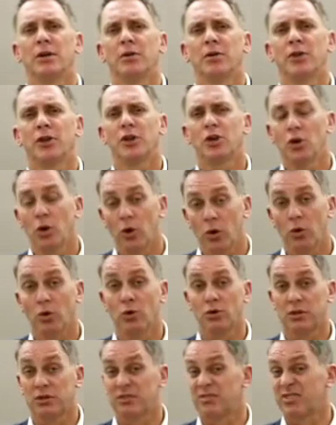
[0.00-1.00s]
The
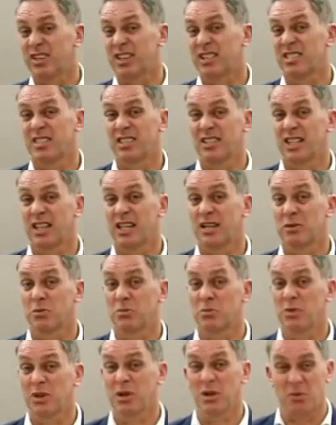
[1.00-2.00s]
cause of restless legs,
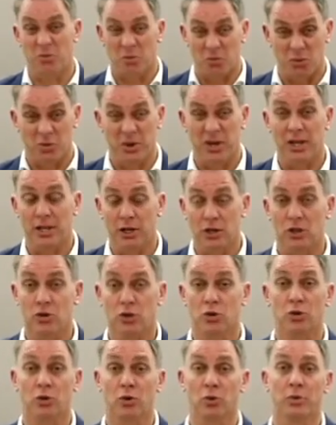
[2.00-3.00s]
we're not really
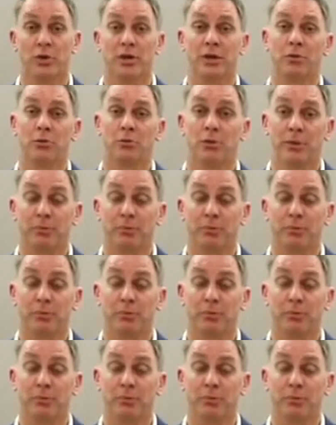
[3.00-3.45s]
sure. We